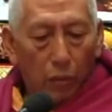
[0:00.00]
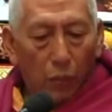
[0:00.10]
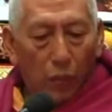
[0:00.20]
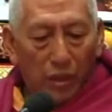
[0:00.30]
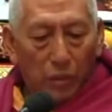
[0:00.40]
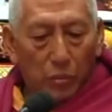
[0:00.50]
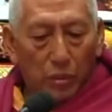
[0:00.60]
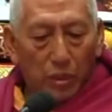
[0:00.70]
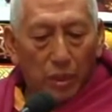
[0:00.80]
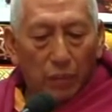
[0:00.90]
What
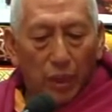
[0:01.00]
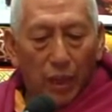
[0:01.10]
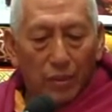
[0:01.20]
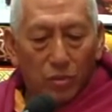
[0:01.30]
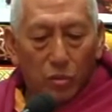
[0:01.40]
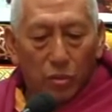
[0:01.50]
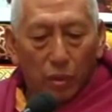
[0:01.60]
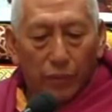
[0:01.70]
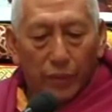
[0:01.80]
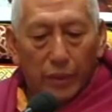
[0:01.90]
Buddhism has to
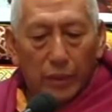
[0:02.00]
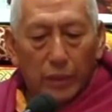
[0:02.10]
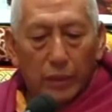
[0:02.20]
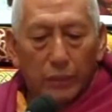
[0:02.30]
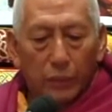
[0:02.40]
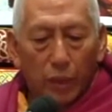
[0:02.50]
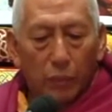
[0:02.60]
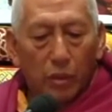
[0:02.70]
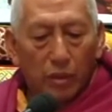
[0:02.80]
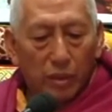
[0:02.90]
offer the
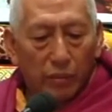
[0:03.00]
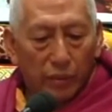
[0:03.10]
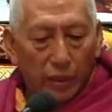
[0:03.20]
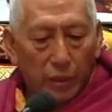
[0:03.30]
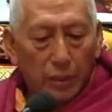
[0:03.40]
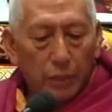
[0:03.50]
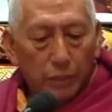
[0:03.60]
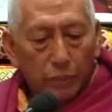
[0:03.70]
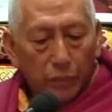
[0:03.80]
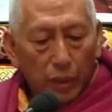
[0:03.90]
modern world.
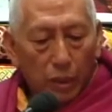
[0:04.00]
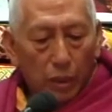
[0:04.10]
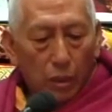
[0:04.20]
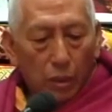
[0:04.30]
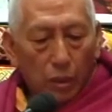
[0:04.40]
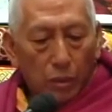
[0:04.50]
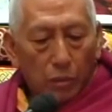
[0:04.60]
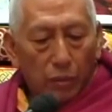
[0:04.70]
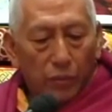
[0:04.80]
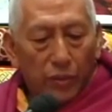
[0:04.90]

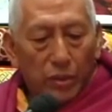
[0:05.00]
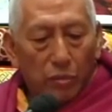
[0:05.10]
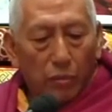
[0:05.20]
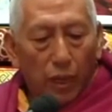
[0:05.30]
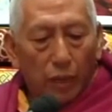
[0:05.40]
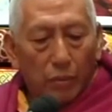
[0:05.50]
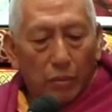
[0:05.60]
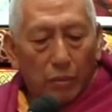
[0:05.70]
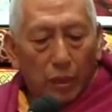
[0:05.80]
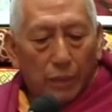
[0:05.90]
So first we have
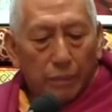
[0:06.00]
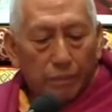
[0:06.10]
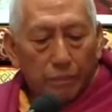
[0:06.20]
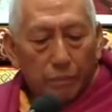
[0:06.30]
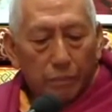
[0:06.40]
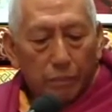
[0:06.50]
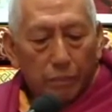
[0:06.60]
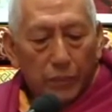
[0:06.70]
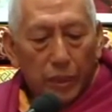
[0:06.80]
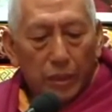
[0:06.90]
to
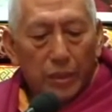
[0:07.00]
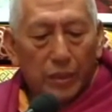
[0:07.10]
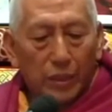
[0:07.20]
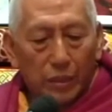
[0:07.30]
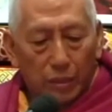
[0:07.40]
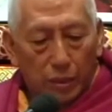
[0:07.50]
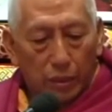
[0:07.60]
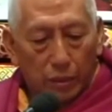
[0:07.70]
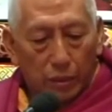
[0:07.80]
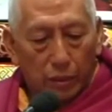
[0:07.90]
discuss
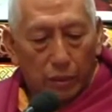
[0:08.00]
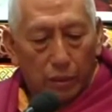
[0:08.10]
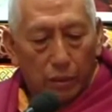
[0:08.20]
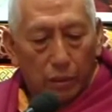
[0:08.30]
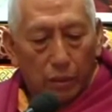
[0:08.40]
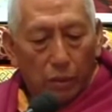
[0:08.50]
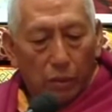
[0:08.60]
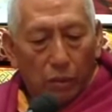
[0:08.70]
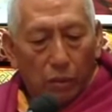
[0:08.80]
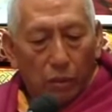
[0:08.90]

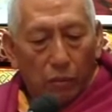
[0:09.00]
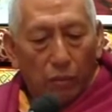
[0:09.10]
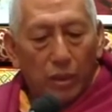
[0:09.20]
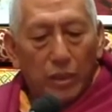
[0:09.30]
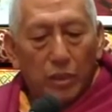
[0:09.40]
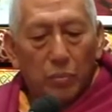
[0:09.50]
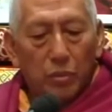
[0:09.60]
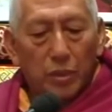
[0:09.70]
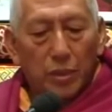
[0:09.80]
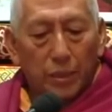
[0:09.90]
what is
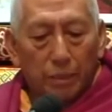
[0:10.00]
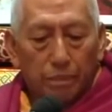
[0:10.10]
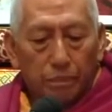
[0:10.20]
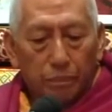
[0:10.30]
Buddhism.